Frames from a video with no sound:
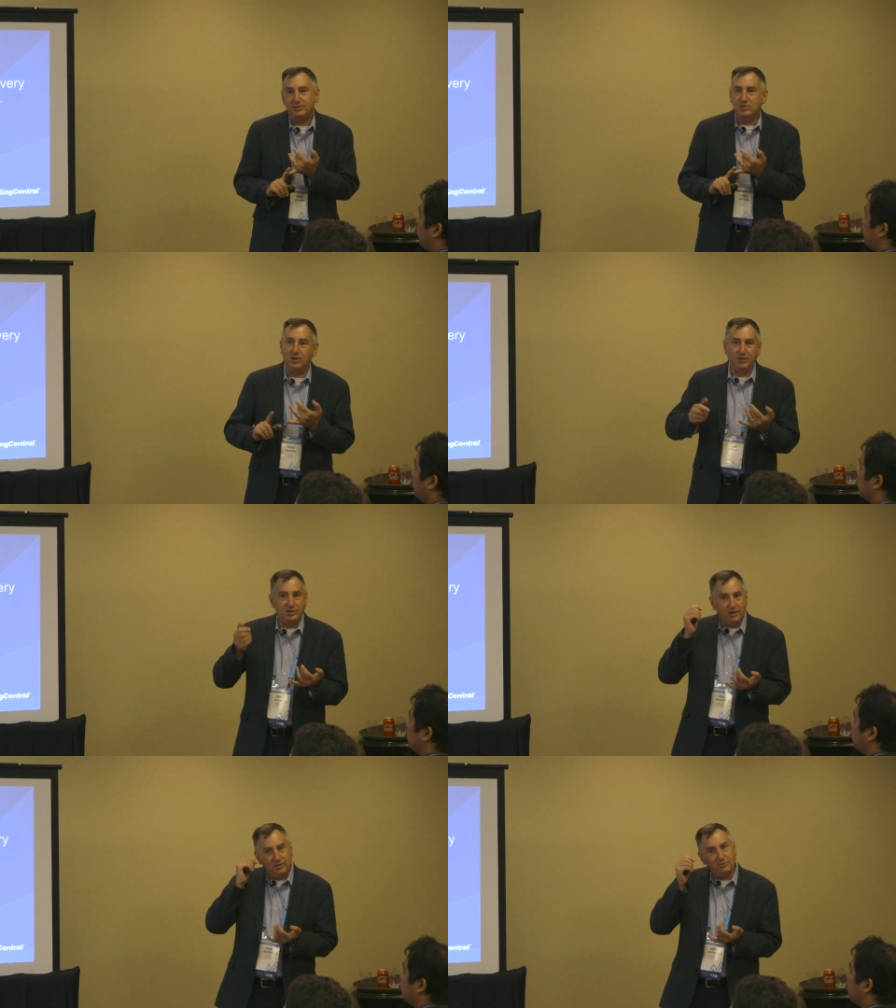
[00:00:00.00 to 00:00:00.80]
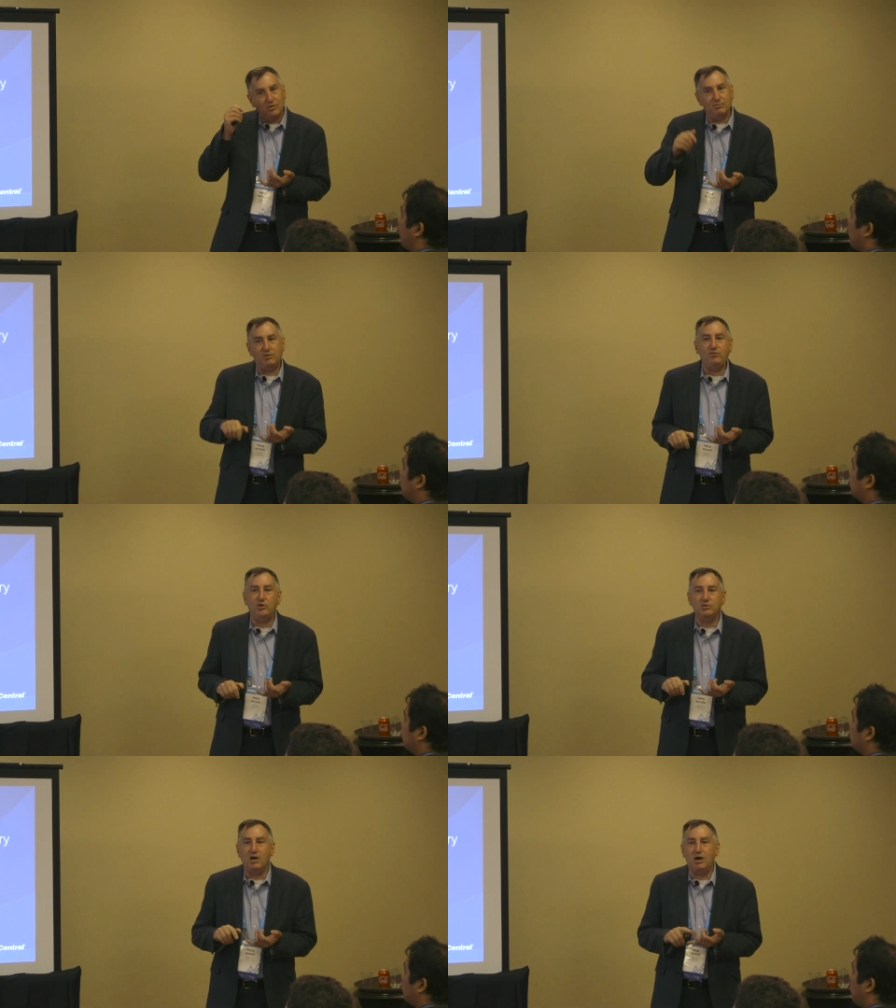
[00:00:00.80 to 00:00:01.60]
so your normal
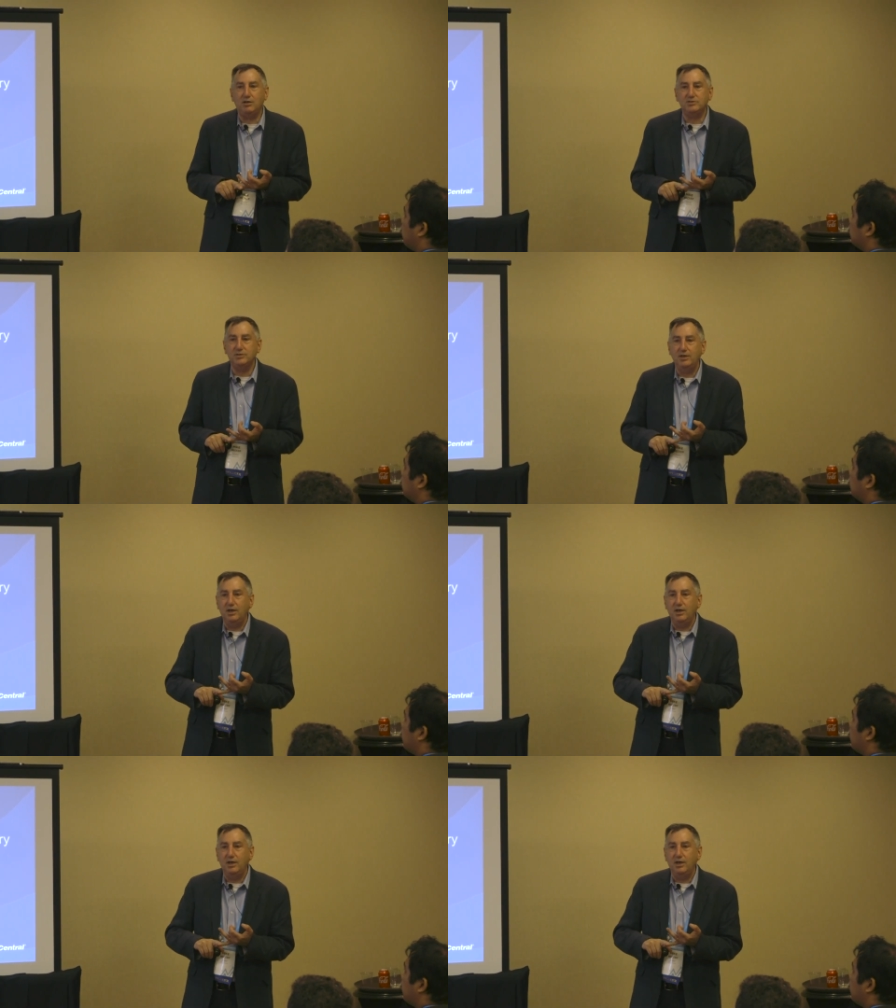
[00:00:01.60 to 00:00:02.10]
phone calls,